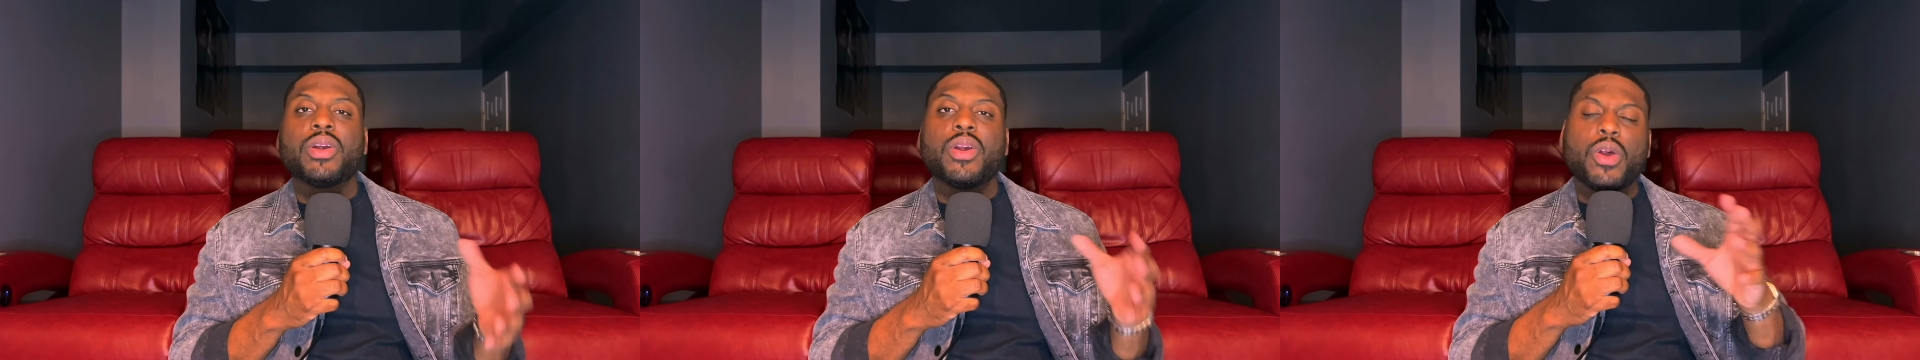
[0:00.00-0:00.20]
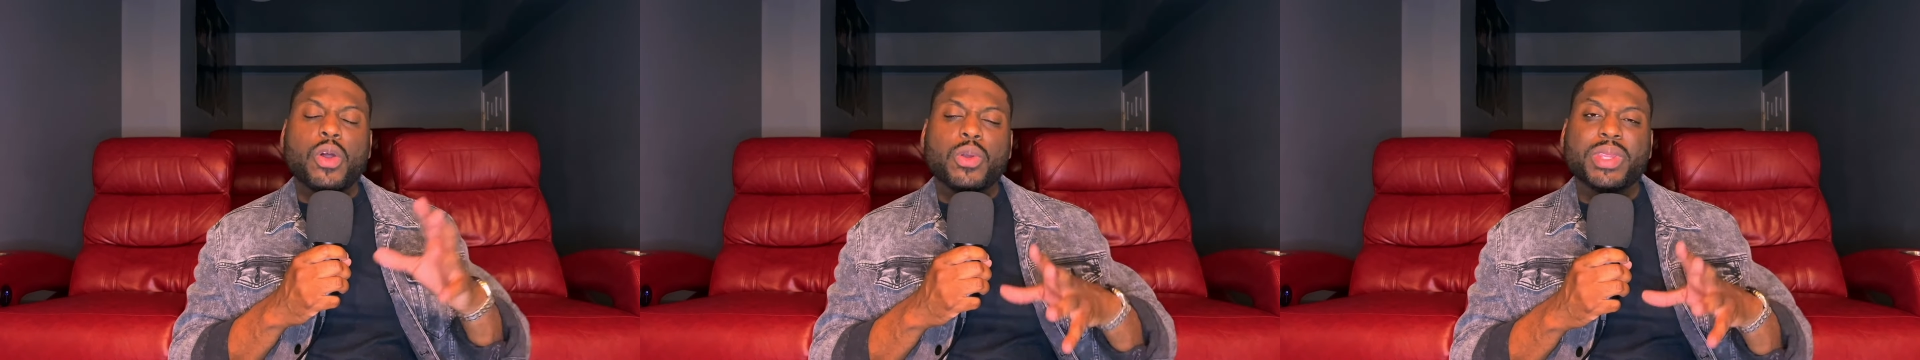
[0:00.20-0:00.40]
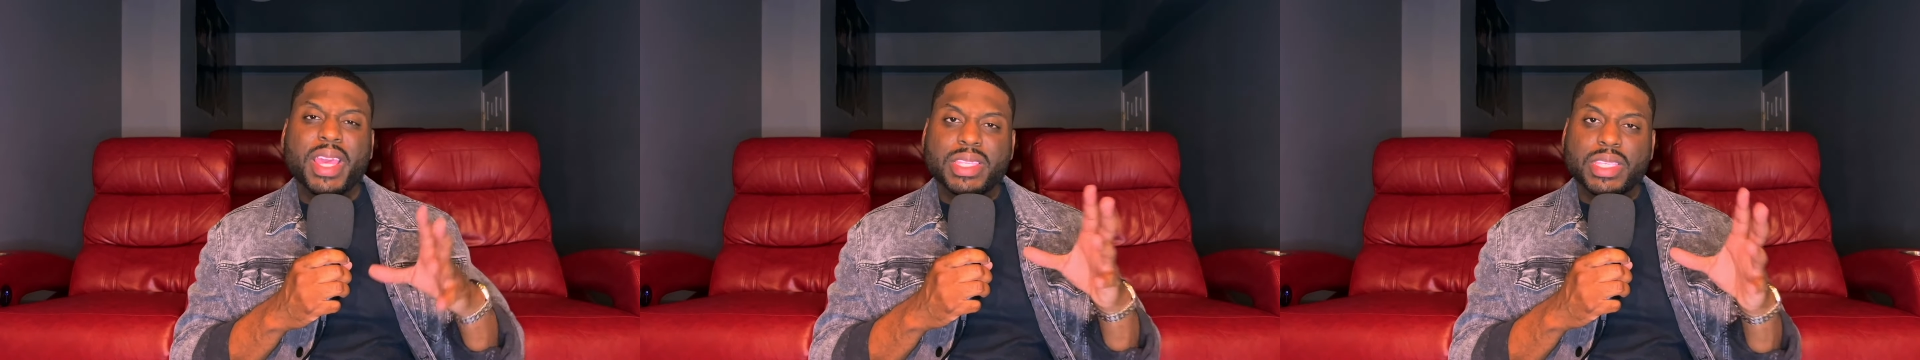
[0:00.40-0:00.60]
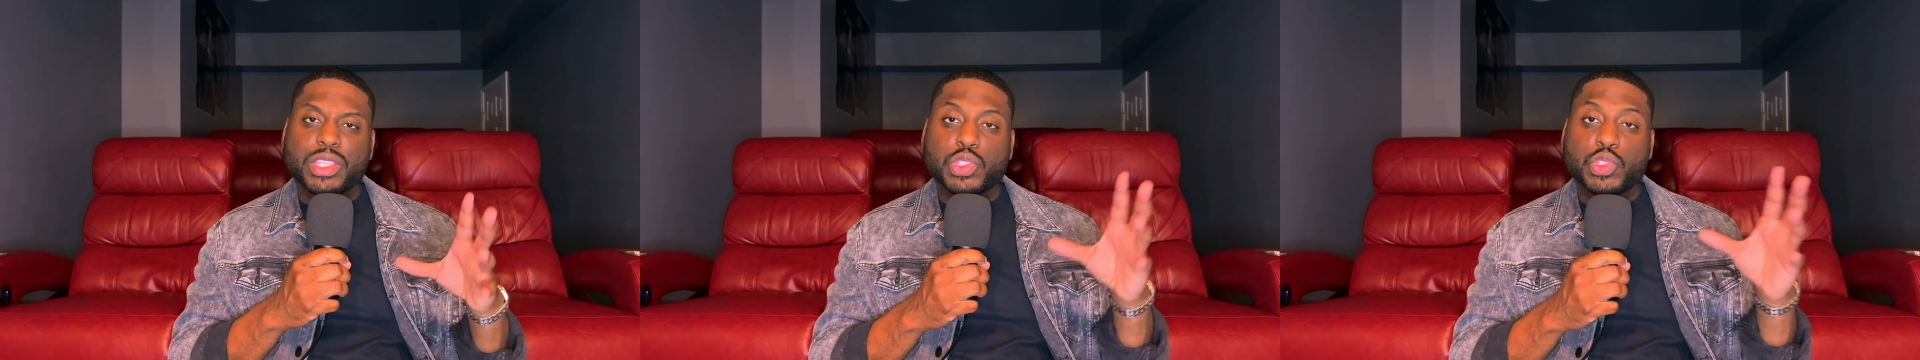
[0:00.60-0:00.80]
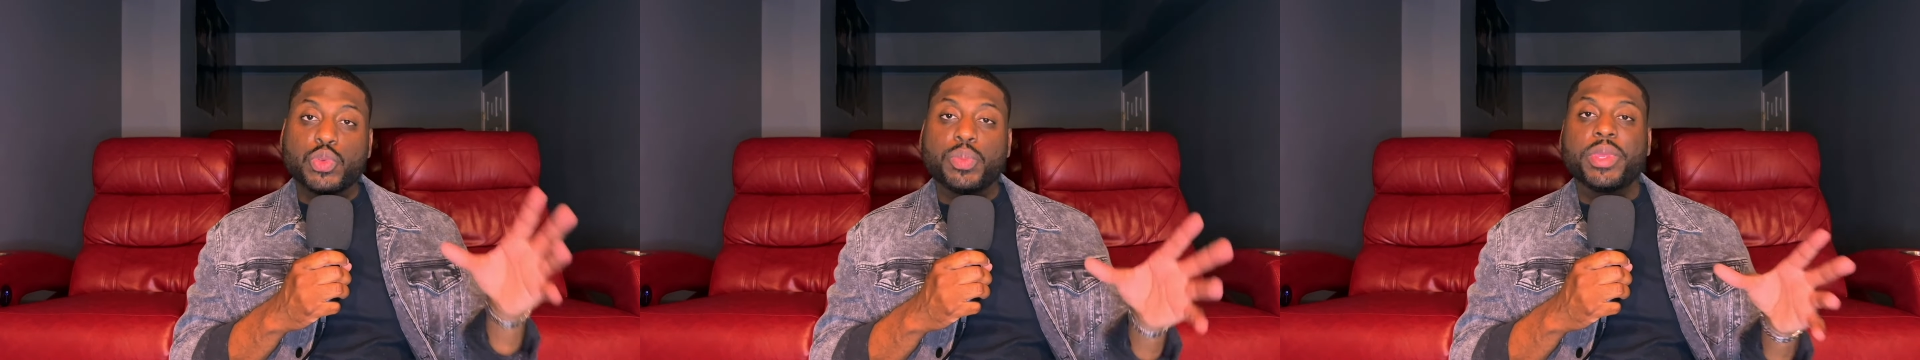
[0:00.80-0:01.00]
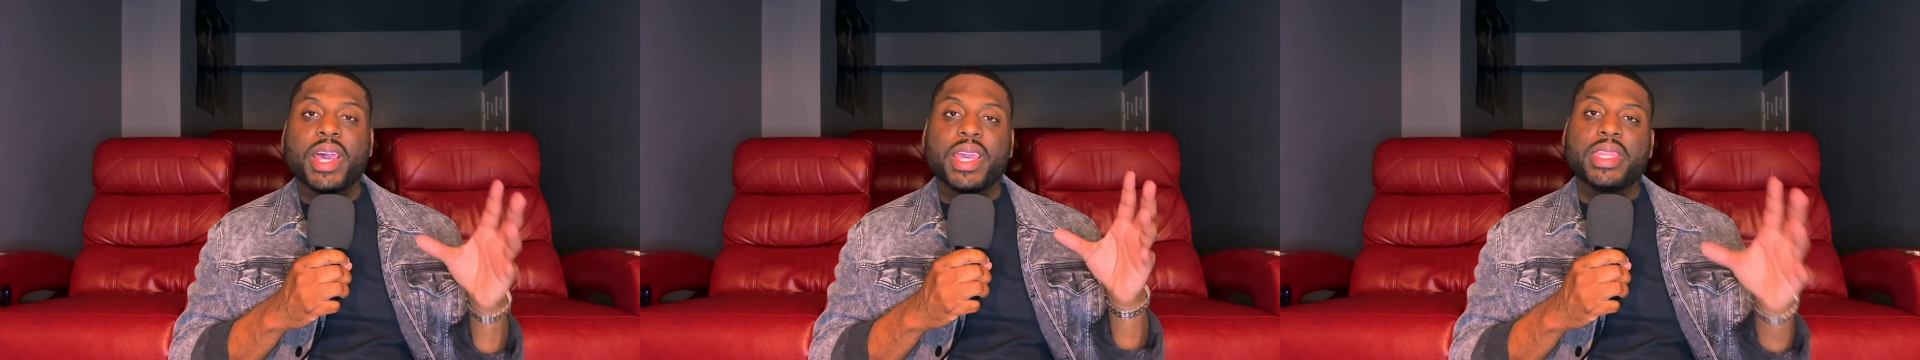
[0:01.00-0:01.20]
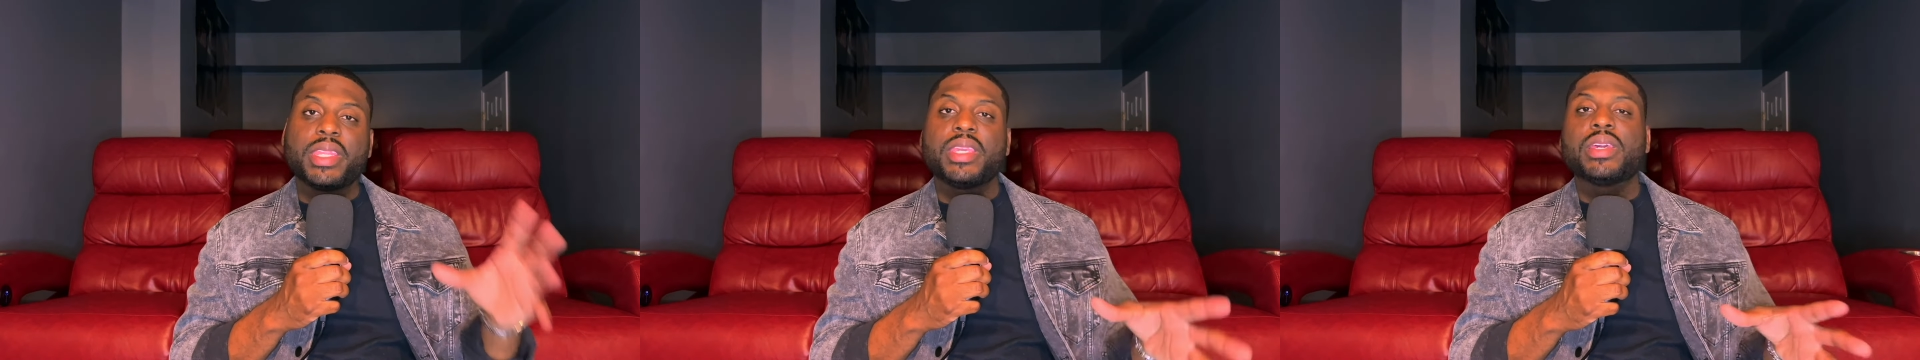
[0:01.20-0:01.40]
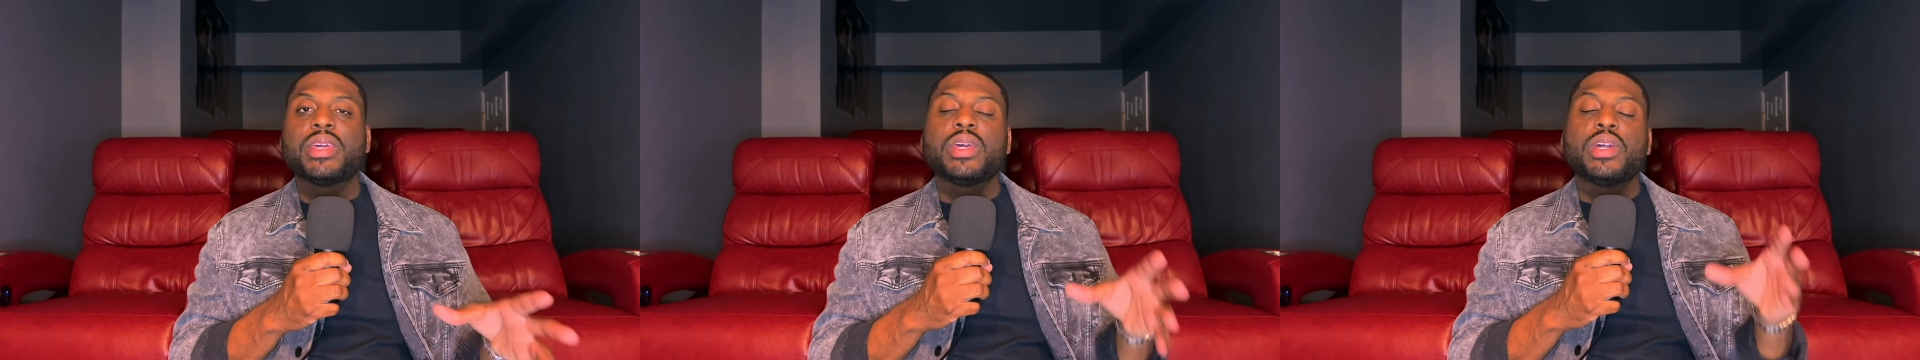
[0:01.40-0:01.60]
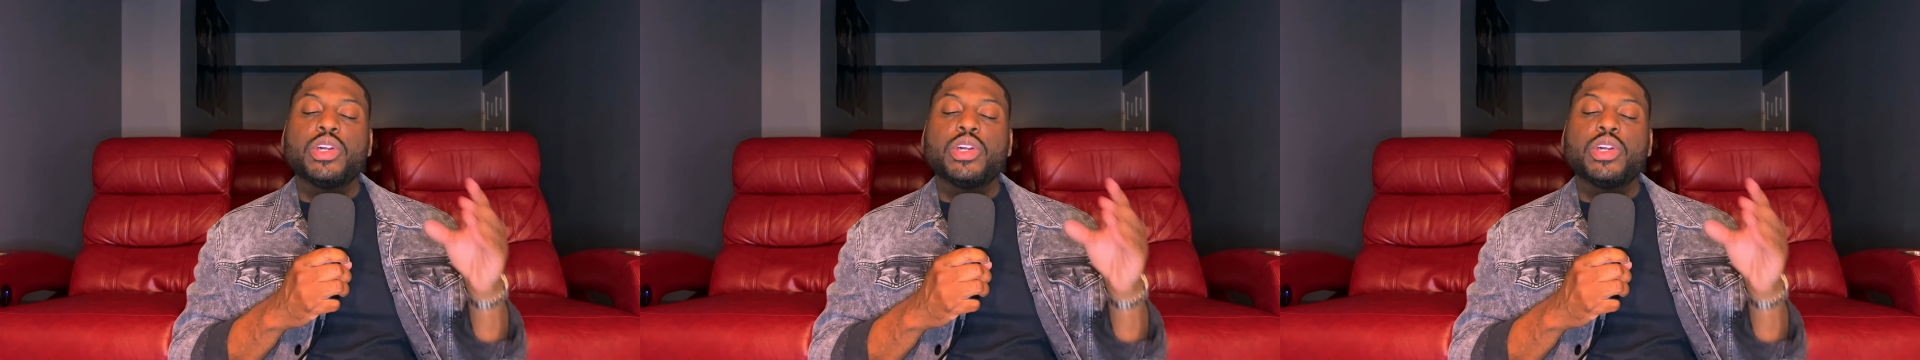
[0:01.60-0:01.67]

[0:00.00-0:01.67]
Oh, that's a stupid idea.